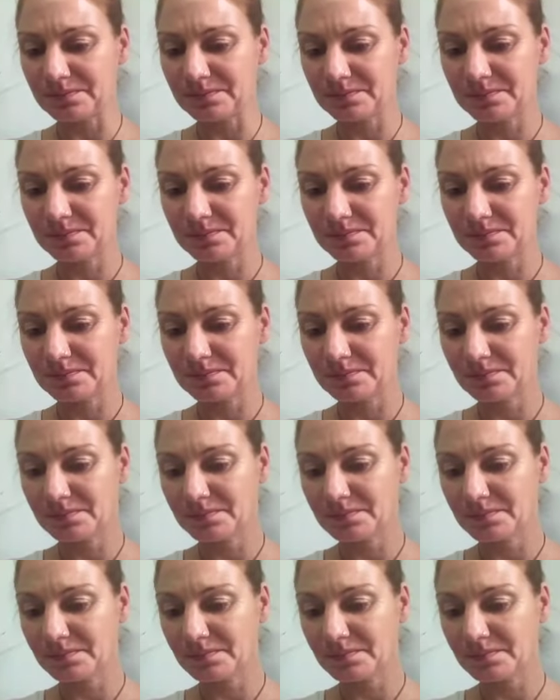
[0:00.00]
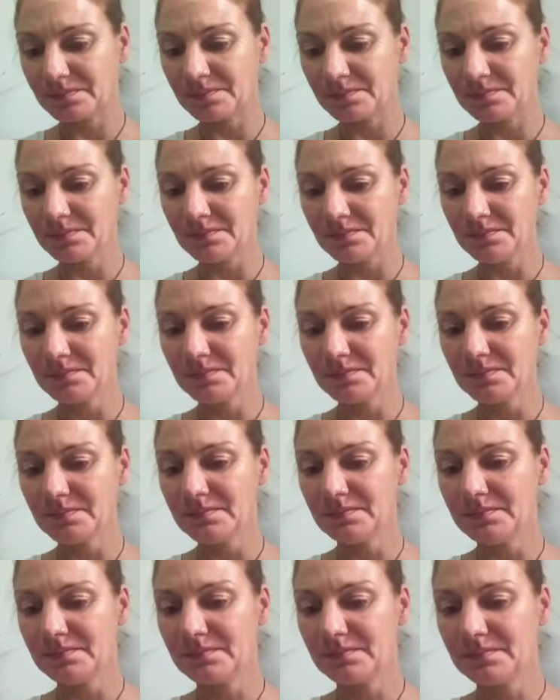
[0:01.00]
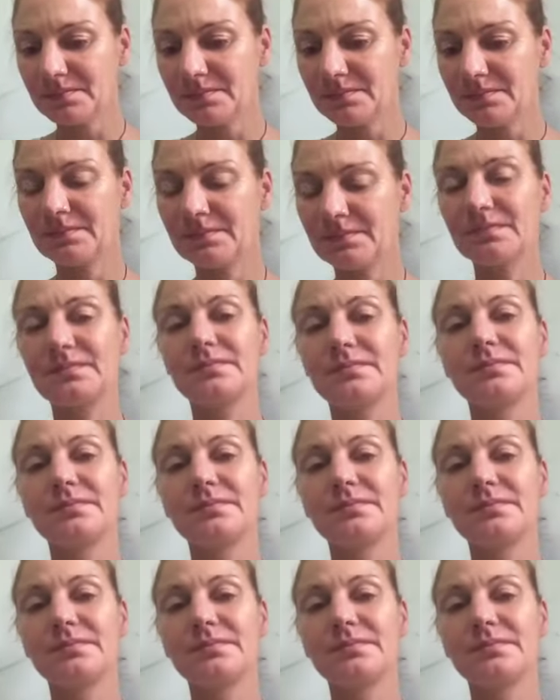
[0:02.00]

No one is speaking in this clip.